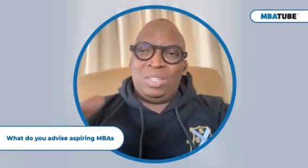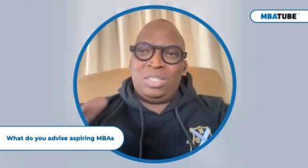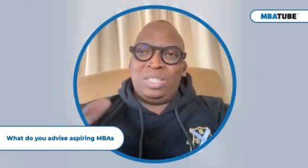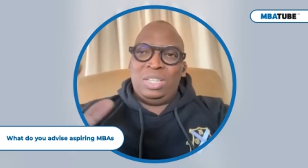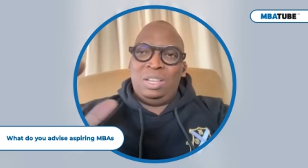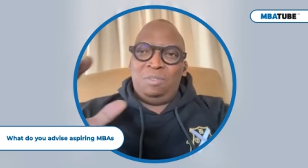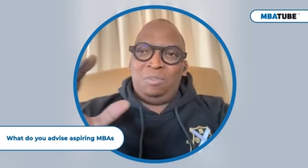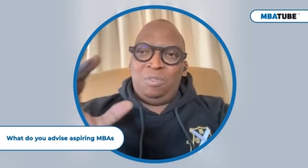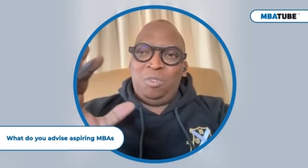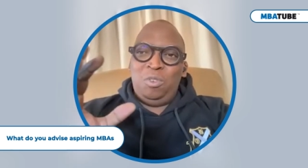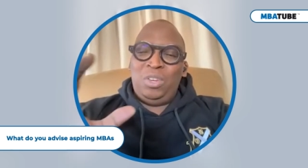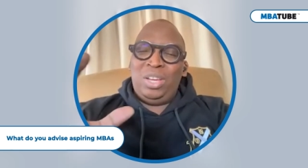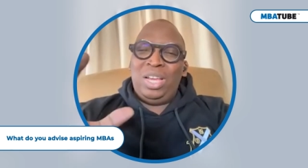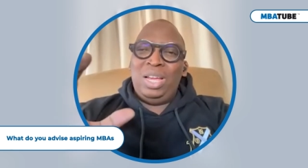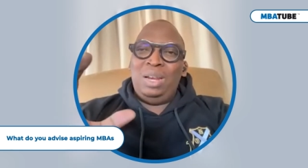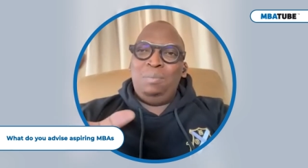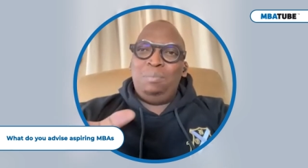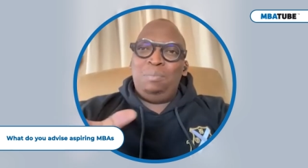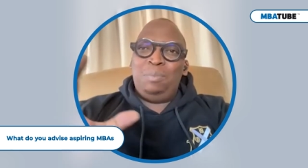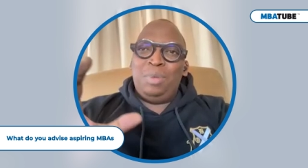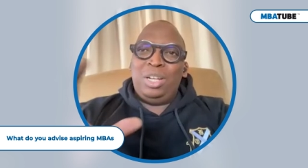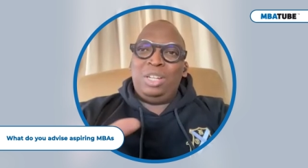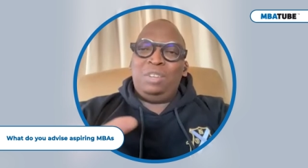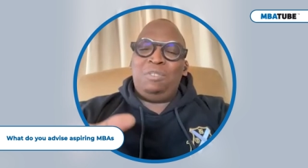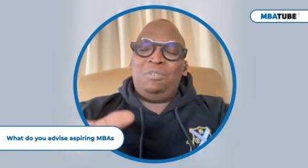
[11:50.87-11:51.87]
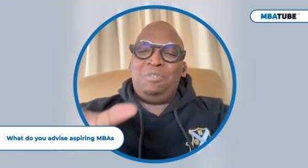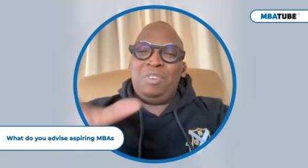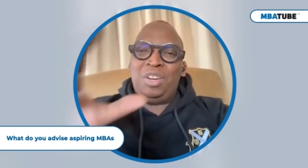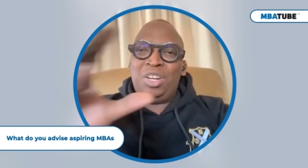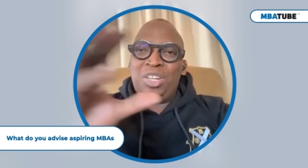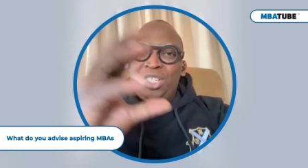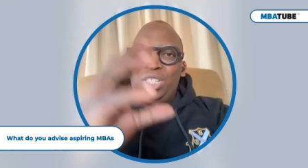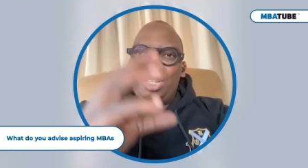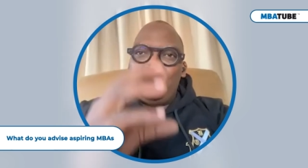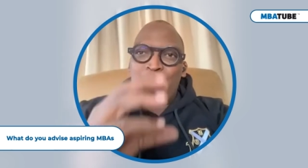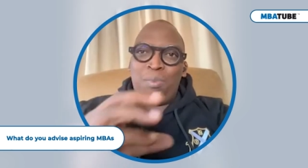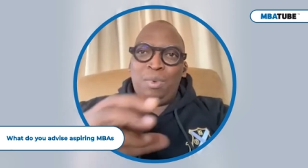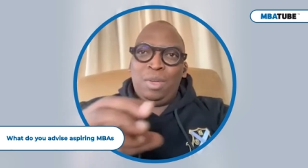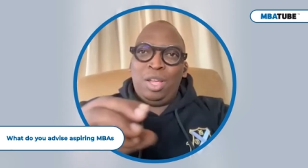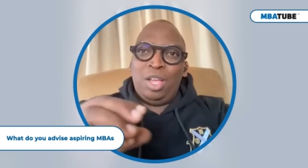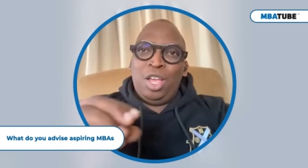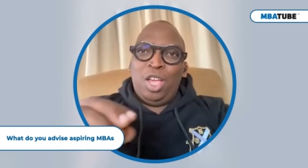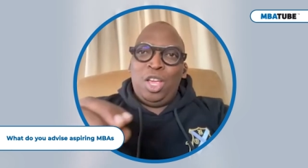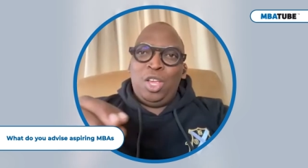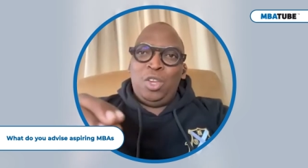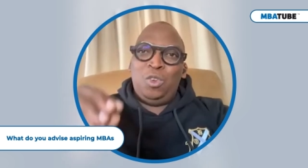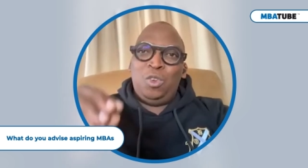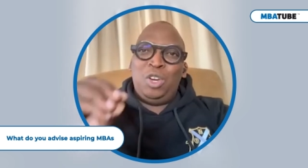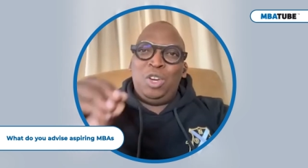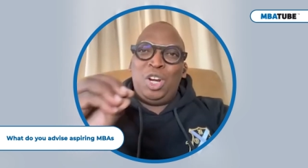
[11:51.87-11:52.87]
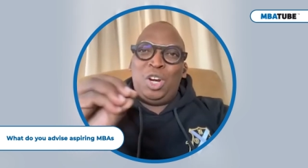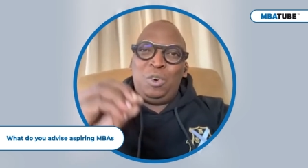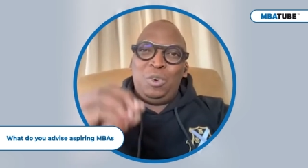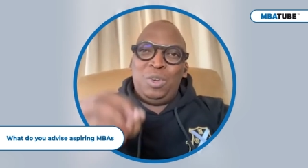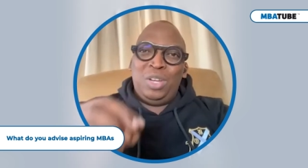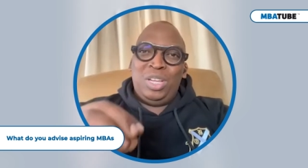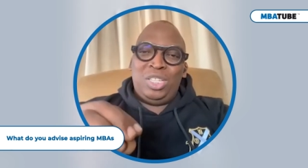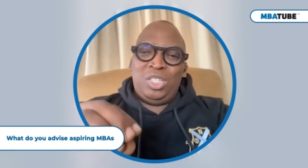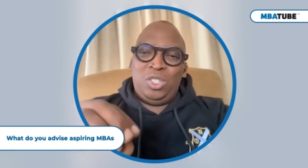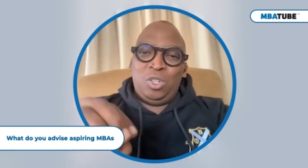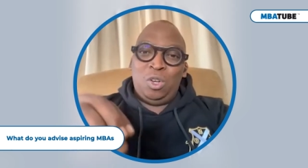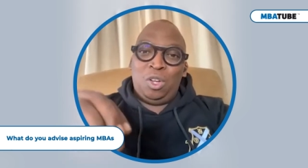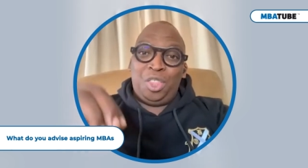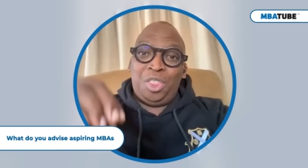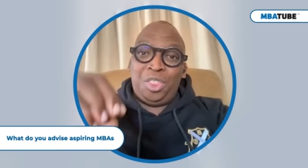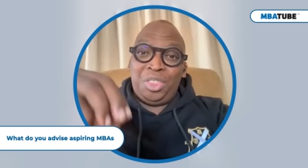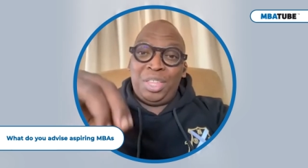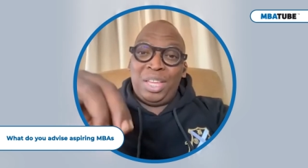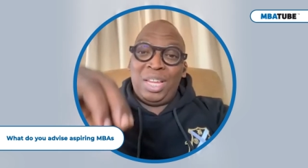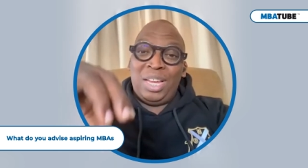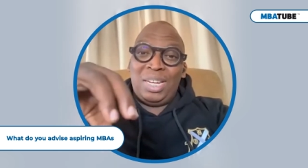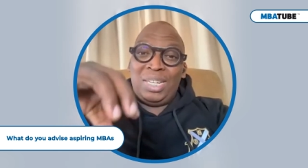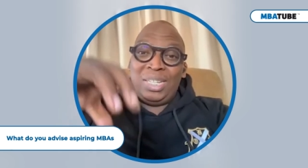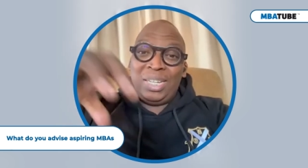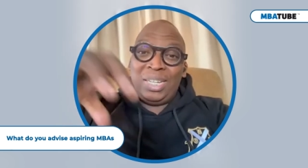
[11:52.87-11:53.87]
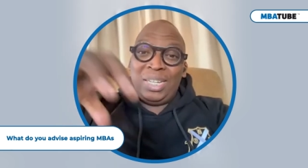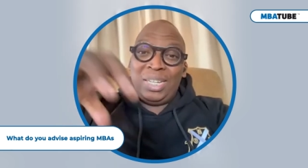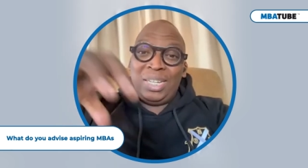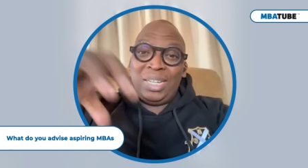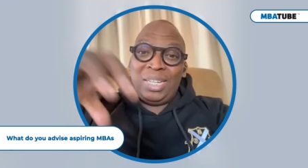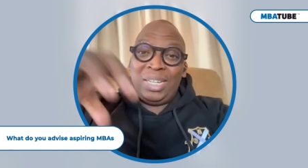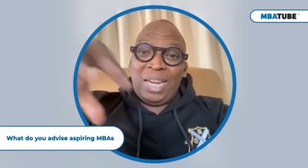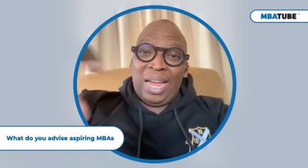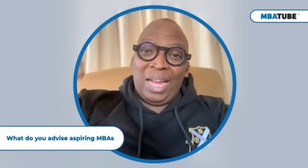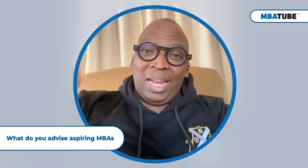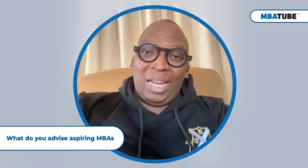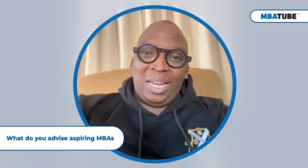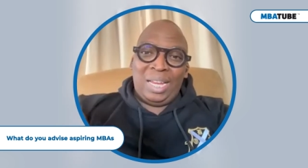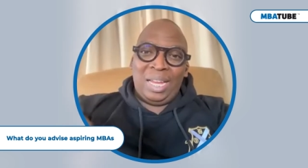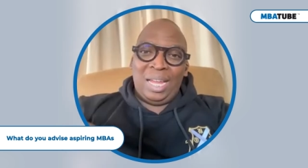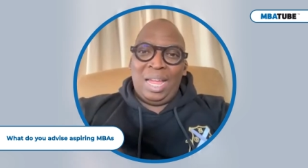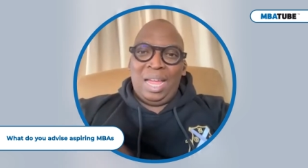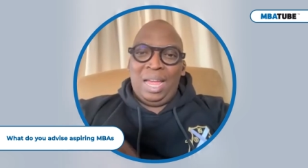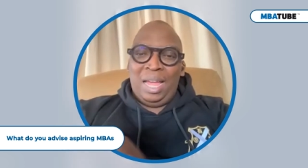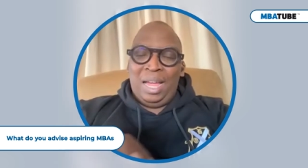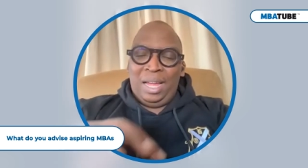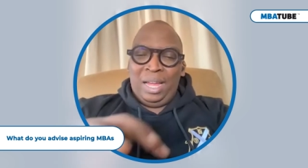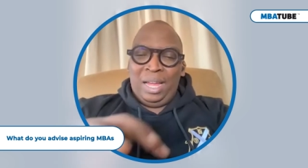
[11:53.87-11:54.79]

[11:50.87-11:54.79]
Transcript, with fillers: Because if you can build friendship, you increase your think tank